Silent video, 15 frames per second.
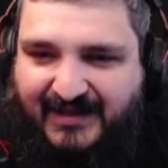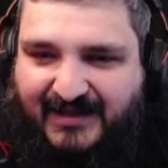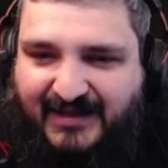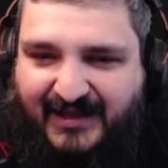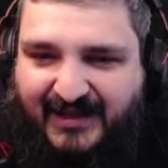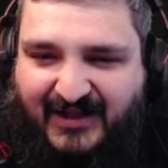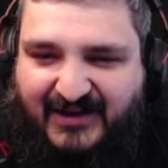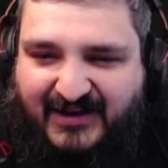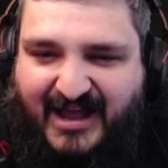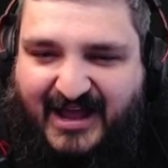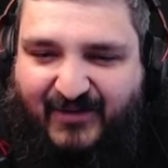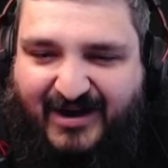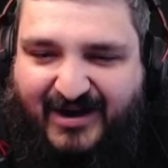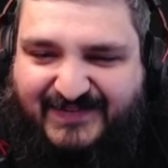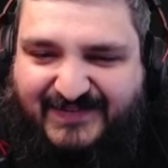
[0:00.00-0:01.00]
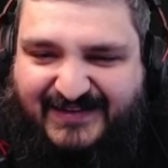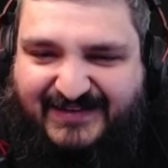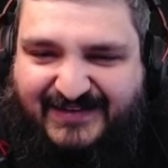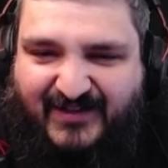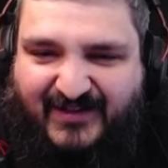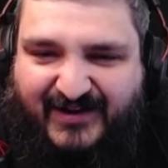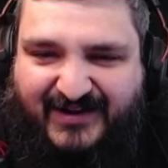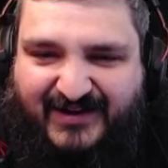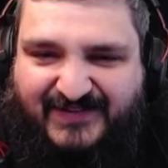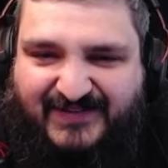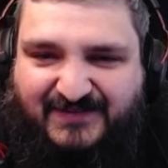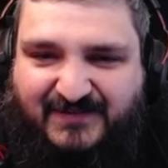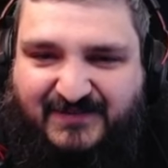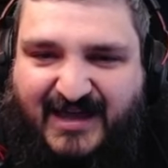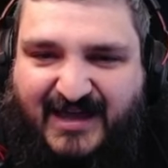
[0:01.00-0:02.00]
Oh no, where is it? Oh, there it is.
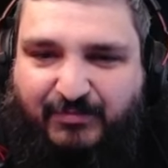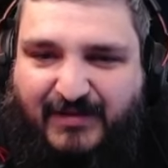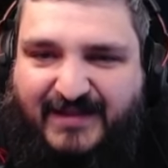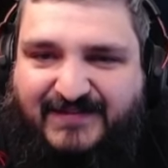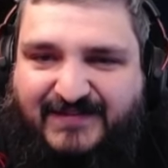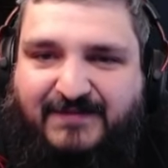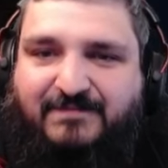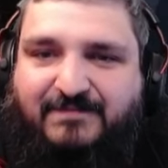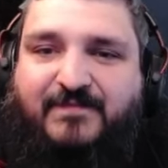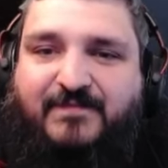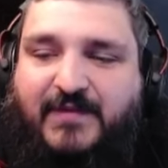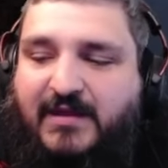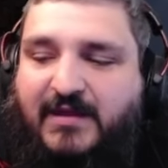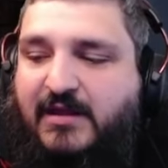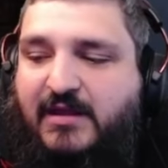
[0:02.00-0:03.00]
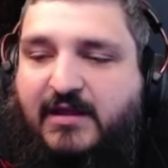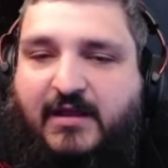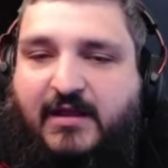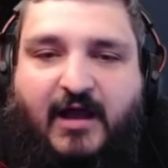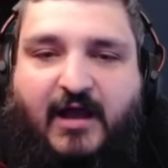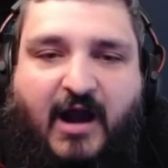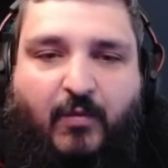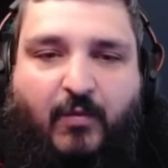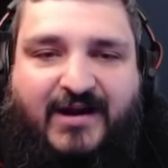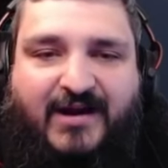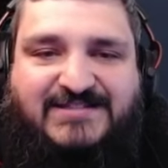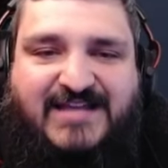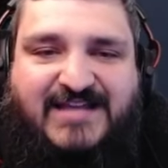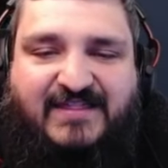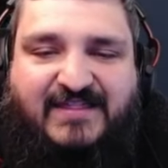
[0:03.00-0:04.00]
Kind of blends in. All right, we're going
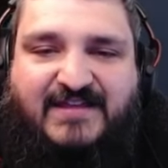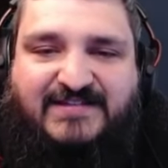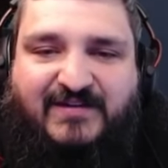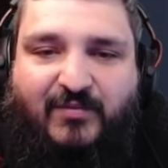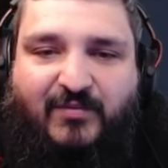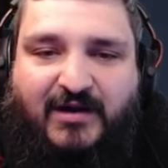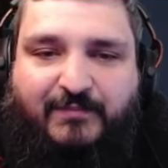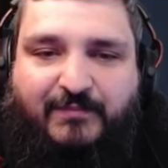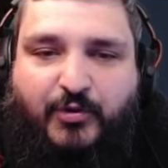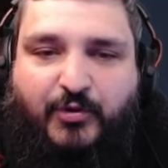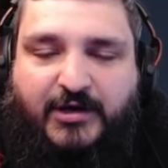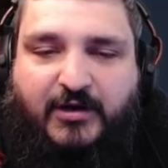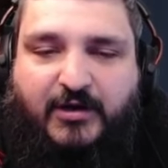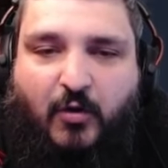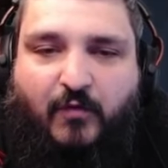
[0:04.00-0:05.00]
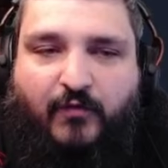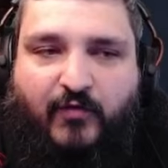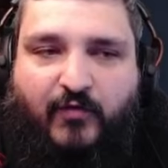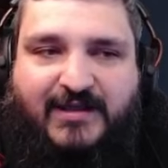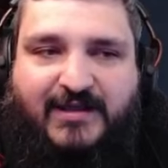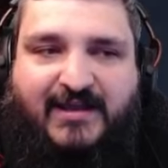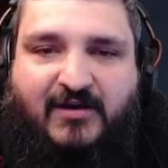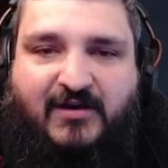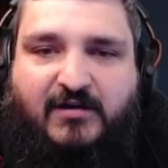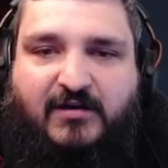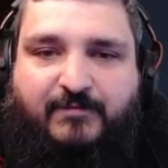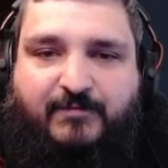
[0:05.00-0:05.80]
to take this and we're going to put it over here.